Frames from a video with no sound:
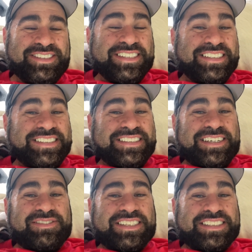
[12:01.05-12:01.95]
to.
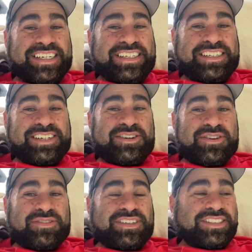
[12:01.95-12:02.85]
I'm excited and
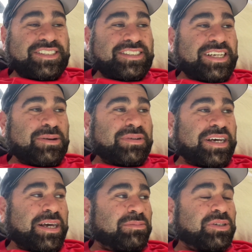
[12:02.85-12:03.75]
nervous at the same
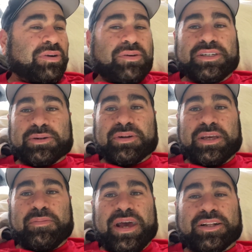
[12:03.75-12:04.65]
time. So anyways, I'm going to
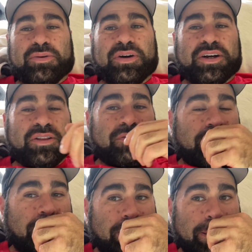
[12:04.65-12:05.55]
get back to work on the
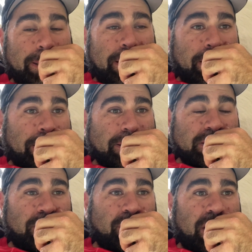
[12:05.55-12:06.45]
van.
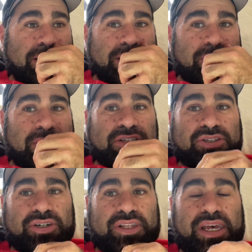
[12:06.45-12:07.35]
Because I need to make
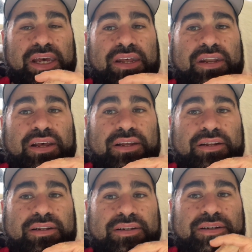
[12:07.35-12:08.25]
sure that,
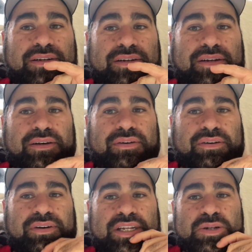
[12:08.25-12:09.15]
I
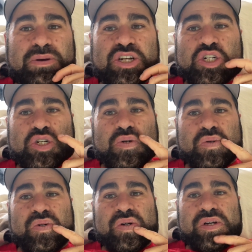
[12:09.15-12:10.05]
don't need to make sure,